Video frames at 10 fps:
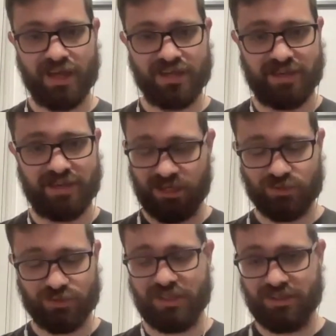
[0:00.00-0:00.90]
As
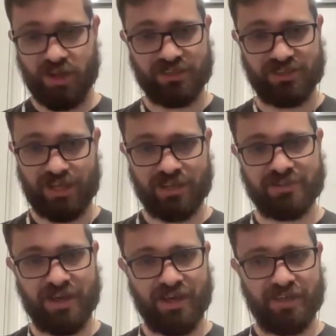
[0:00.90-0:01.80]
Andrew said and I shared,
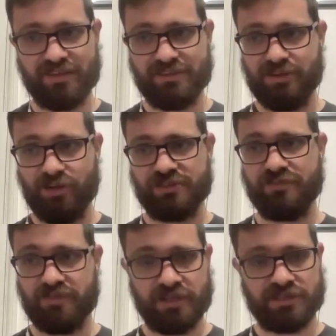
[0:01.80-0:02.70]
there's lots
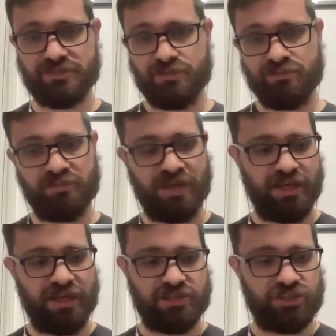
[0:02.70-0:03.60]
of things from
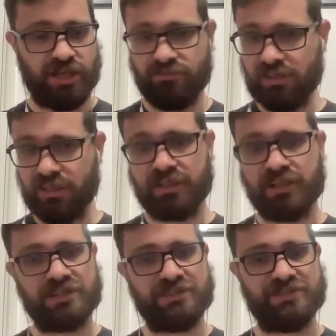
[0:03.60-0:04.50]
sharing
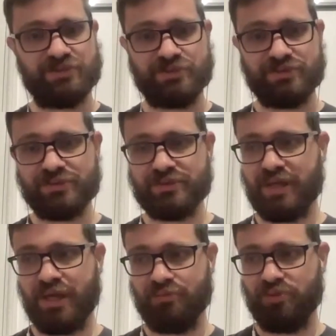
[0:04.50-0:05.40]
links or
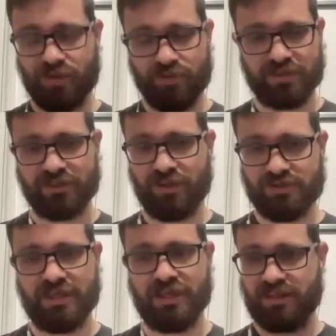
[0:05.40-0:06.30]
promoting
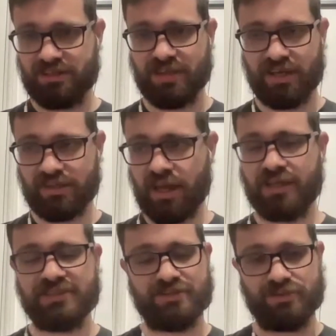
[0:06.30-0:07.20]
content, things like that.
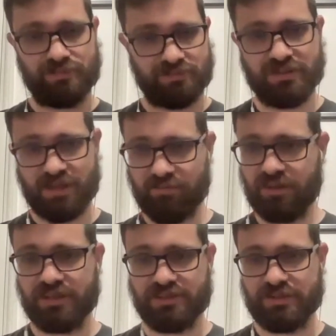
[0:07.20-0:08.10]
So
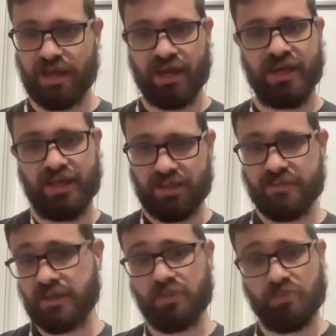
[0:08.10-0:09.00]
definitely do that and
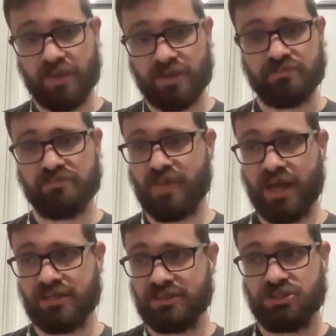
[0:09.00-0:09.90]
think about them
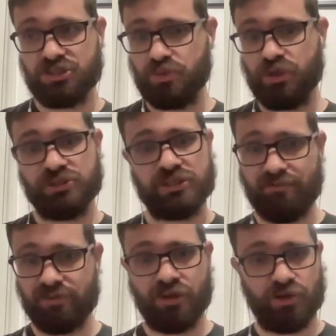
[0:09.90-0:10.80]
and just put
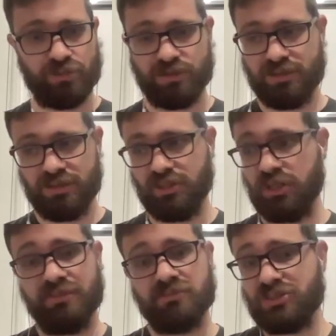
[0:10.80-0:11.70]
together an argument. And you
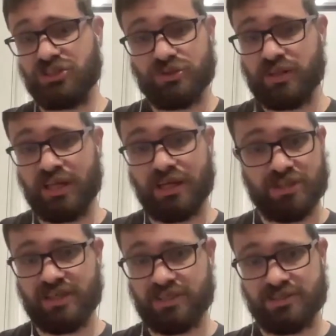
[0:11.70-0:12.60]
can even just do an A B
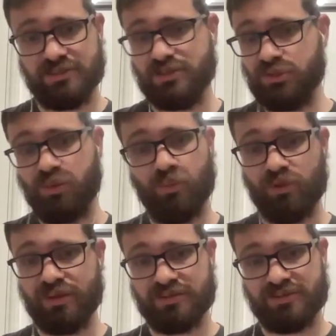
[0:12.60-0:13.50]
test. Do one
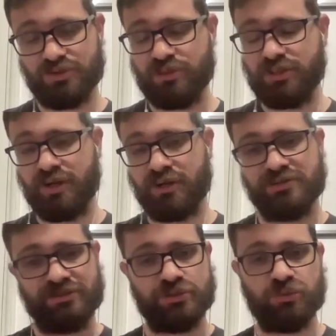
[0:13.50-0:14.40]
with a social media
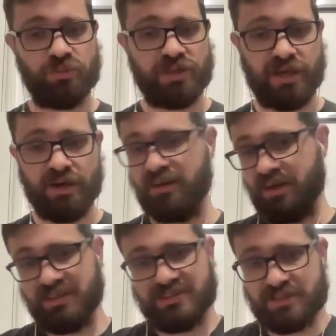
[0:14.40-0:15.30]
icons, do one without,
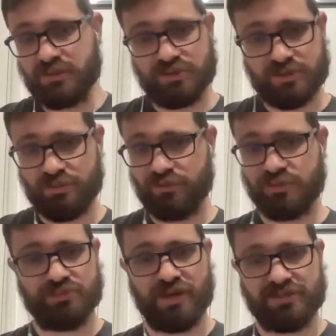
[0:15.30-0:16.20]
see which one
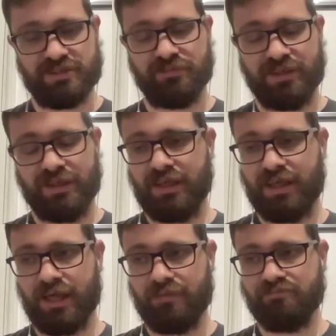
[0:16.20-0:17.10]
performs better.
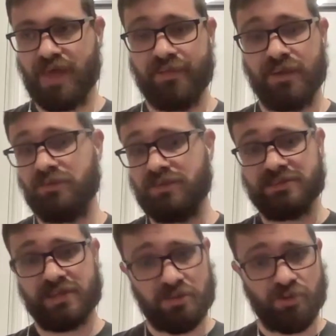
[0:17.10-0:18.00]
And then on the
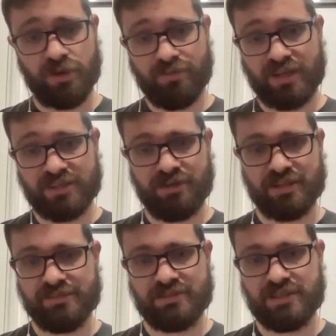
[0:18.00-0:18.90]
second point about
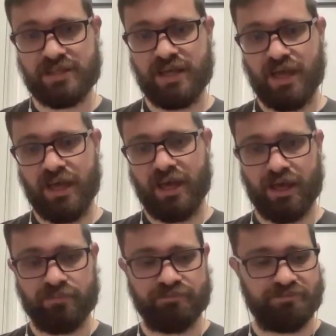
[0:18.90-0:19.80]
interactivity,
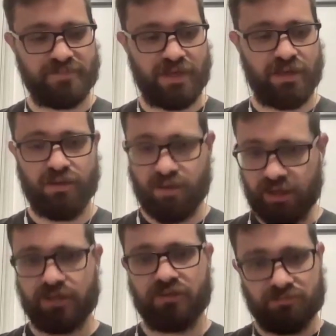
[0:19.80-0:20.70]

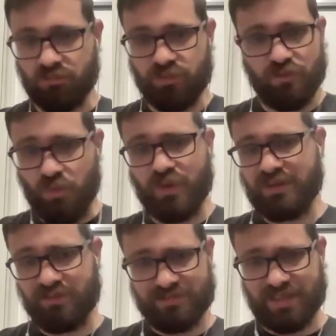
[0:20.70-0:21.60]
like
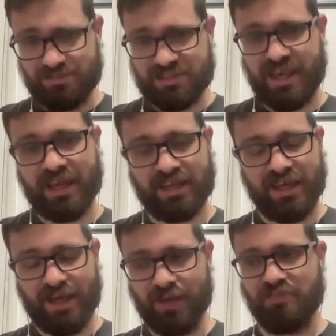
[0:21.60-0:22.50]
we've keep saying,
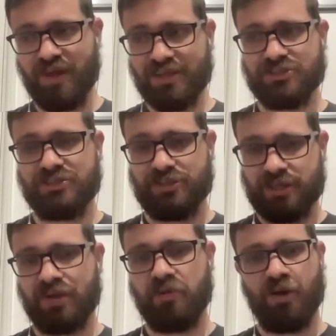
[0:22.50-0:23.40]
just
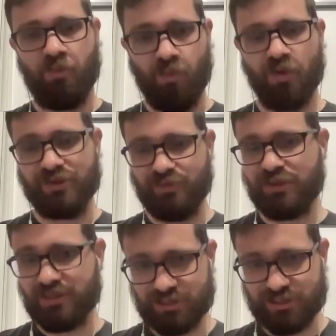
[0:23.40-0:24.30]
think about what you
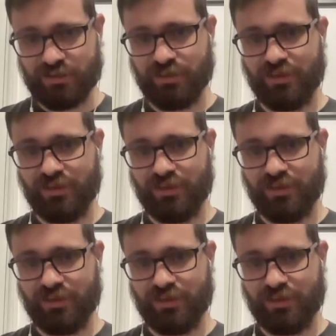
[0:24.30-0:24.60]
want to do,